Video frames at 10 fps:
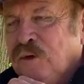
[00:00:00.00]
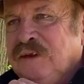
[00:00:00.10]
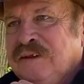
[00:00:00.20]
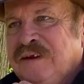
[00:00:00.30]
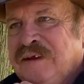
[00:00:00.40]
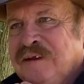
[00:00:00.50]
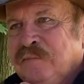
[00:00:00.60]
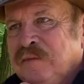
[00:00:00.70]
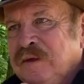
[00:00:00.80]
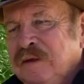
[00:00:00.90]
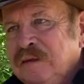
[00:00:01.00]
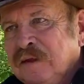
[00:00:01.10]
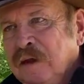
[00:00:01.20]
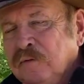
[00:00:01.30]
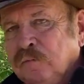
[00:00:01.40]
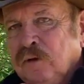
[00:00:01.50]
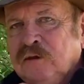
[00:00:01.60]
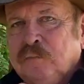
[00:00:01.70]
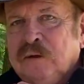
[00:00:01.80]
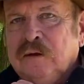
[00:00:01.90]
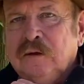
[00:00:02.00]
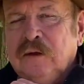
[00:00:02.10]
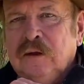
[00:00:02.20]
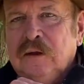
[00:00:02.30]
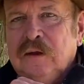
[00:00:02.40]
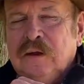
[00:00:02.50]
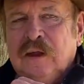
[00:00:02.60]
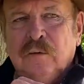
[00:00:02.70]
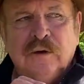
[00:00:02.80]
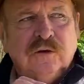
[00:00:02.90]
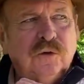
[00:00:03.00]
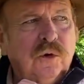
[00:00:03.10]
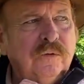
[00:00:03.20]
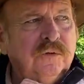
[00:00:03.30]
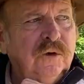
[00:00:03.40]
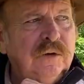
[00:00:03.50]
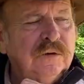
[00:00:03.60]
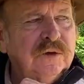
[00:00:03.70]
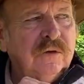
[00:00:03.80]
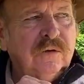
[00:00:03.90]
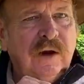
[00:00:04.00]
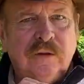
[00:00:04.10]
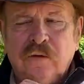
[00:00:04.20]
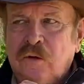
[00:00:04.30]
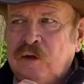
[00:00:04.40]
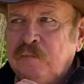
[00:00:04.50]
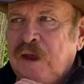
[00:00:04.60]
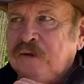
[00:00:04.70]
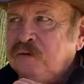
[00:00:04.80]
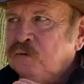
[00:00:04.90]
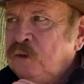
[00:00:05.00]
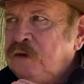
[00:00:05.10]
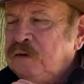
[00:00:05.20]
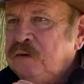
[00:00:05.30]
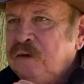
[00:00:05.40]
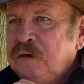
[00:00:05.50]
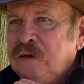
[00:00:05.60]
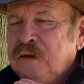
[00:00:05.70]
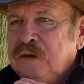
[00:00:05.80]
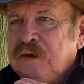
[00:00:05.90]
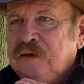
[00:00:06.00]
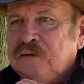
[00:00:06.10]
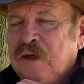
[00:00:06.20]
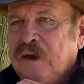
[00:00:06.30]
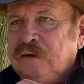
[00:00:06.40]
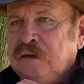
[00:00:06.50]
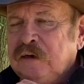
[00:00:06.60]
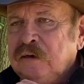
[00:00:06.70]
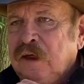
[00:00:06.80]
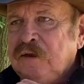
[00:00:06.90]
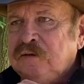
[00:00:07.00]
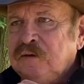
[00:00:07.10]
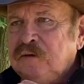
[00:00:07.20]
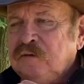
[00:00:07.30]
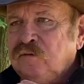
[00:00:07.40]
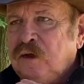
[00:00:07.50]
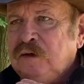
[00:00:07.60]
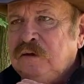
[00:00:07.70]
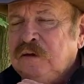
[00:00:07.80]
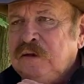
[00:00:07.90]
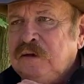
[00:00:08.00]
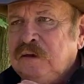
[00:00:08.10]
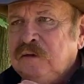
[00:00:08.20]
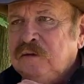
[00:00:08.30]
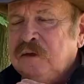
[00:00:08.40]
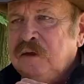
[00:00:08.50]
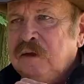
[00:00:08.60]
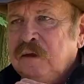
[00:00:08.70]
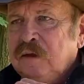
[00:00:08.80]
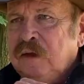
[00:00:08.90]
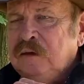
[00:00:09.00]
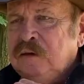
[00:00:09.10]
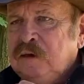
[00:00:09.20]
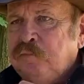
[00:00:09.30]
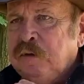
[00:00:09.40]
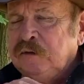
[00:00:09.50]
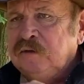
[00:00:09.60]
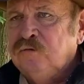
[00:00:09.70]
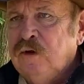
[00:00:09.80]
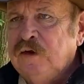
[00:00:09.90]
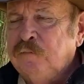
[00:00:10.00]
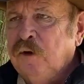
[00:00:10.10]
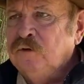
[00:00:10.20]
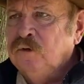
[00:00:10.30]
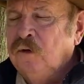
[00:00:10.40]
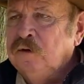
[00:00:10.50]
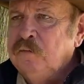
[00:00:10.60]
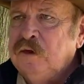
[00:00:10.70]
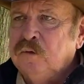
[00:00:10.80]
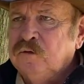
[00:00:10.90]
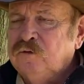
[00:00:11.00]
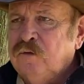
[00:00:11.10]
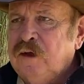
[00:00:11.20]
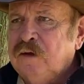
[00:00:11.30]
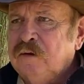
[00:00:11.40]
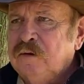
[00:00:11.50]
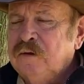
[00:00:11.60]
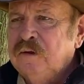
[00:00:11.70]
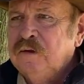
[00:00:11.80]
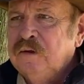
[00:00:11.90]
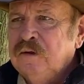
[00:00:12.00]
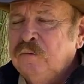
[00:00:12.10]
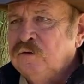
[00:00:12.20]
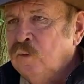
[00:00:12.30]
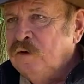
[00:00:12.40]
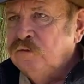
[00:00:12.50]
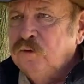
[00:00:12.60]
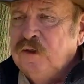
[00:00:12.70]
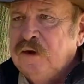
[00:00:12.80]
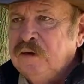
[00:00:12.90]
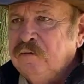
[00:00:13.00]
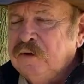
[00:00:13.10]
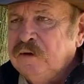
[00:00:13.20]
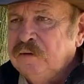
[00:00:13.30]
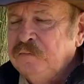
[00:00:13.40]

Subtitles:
Tinicum, the Governor Prince built. And when his tour of duty was over, rather than going back to Sweden, he decided to get a license and trade to the Indians, and he built this trading post on the Minquas Trail, which went through that area.